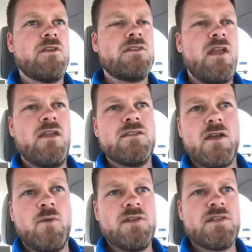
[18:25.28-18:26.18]
stains
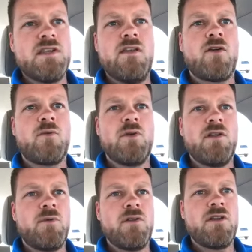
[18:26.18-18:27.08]
that we see are
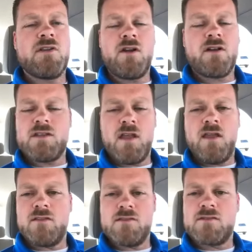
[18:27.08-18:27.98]
really, really dark
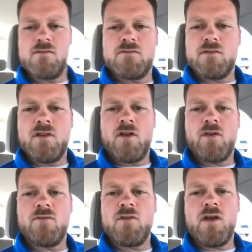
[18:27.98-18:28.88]
stains, you
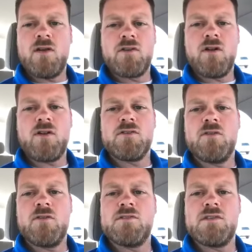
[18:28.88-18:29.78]
know, darker
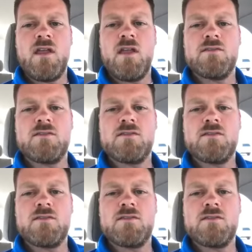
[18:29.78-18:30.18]
tone stains.